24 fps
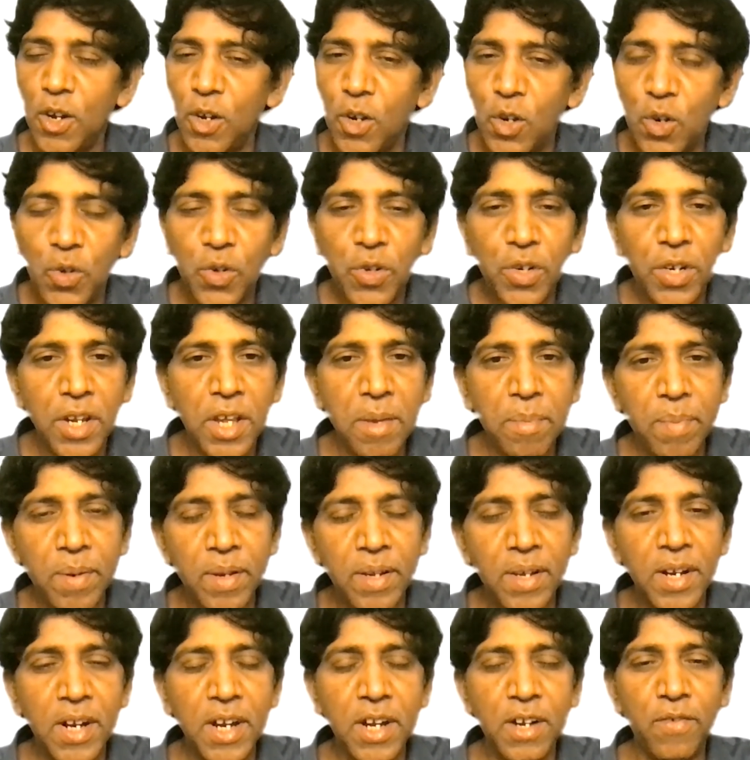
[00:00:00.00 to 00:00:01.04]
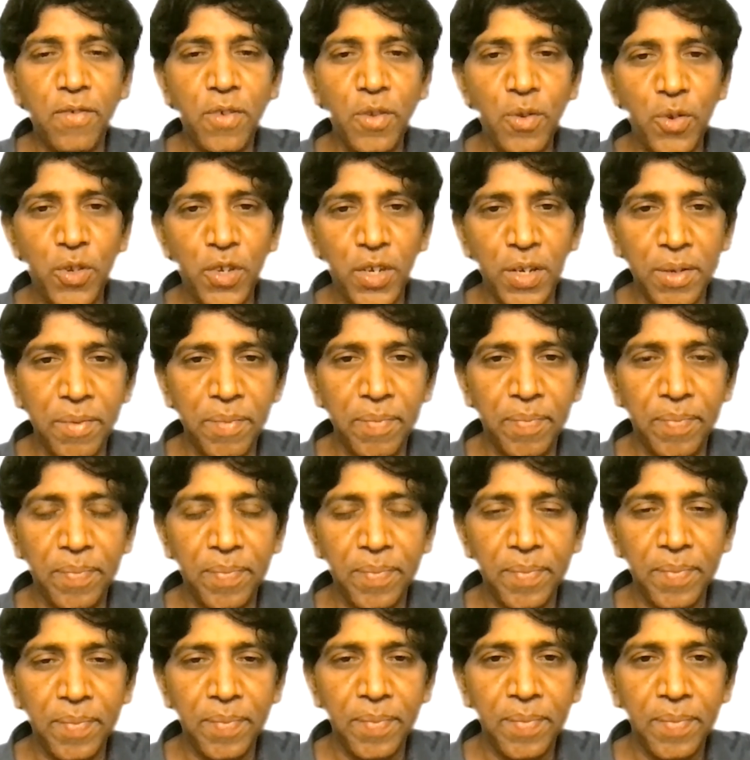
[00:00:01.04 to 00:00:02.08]
to shape a great future.
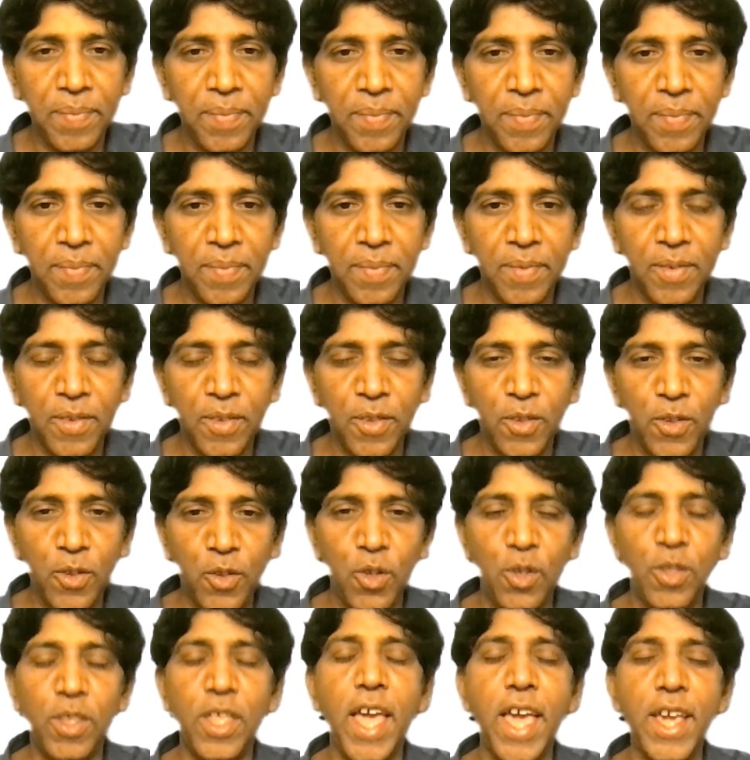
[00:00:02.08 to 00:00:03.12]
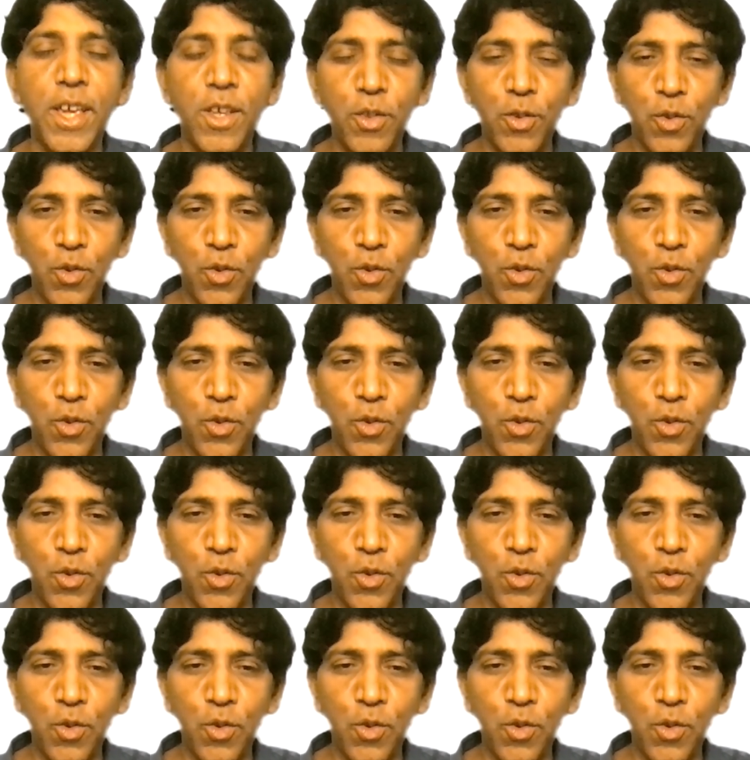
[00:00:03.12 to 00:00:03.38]
So thank you